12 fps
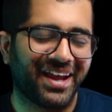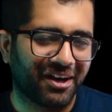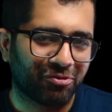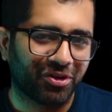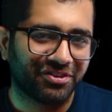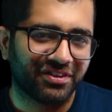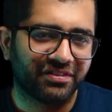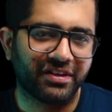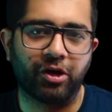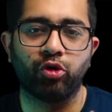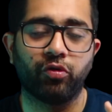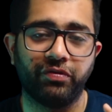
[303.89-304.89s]
10 questions,
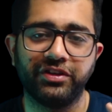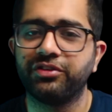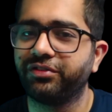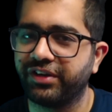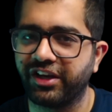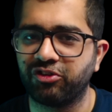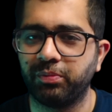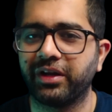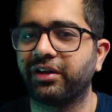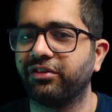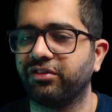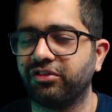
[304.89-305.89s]
out of which
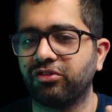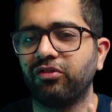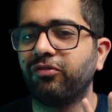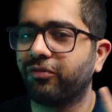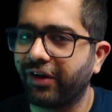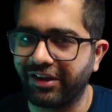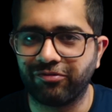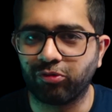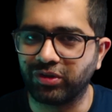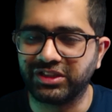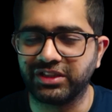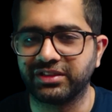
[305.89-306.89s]
Shakespeare consists of 5
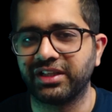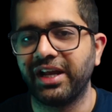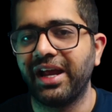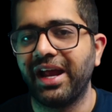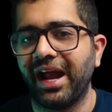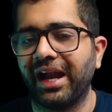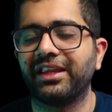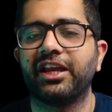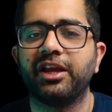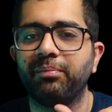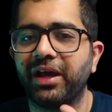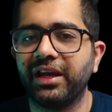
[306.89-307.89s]
questions. And the
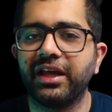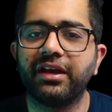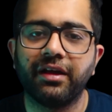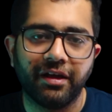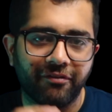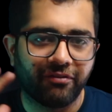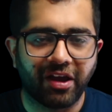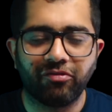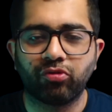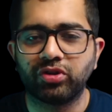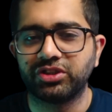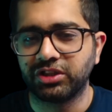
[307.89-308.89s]
remaining
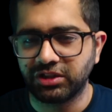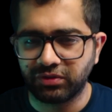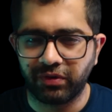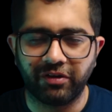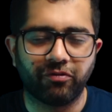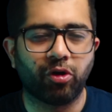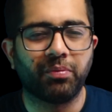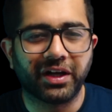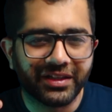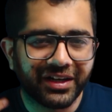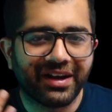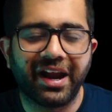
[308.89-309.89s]
5 questions were from
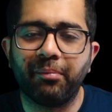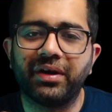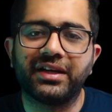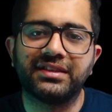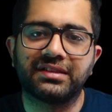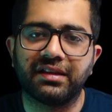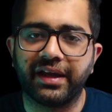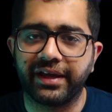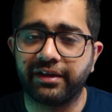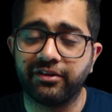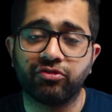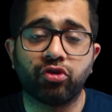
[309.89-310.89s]
other dramatists
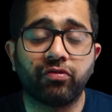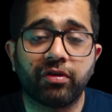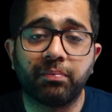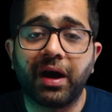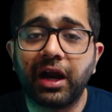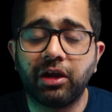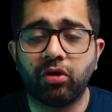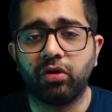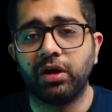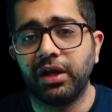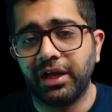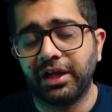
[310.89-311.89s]
like Christopher
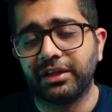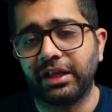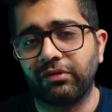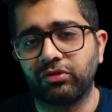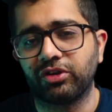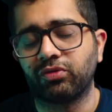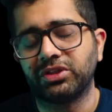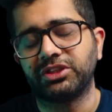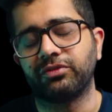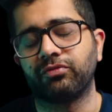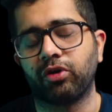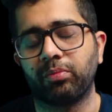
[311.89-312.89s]
Marlowe. There was a
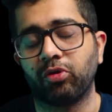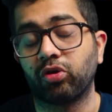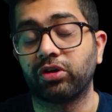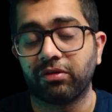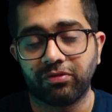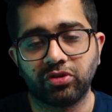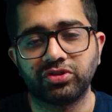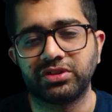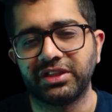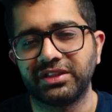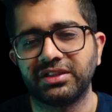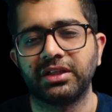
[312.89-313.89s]
question from Dr.
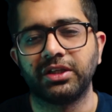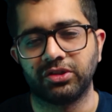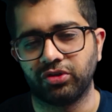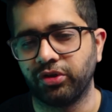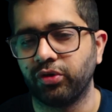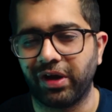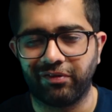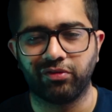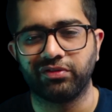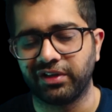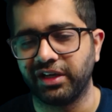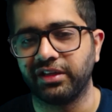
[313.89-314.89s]
Faustus, so you have
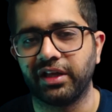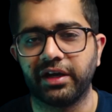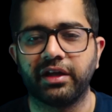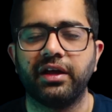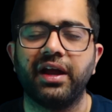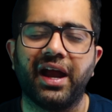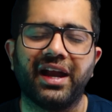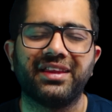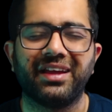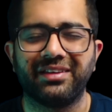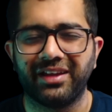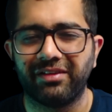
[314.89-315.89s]
to study that.
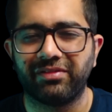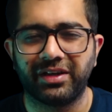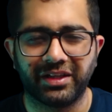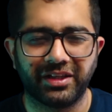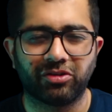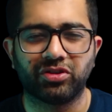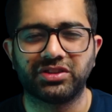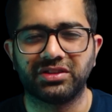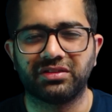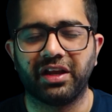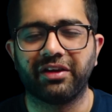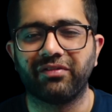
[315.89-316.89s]
And then there were other
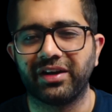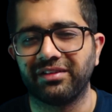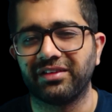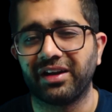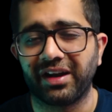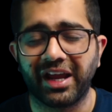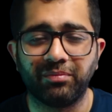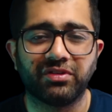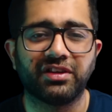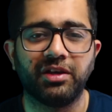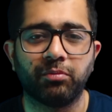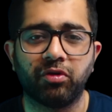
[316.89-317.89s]
questions like what is the rhyme
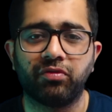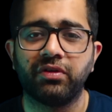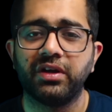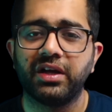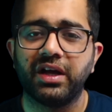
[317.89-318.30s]
scheme of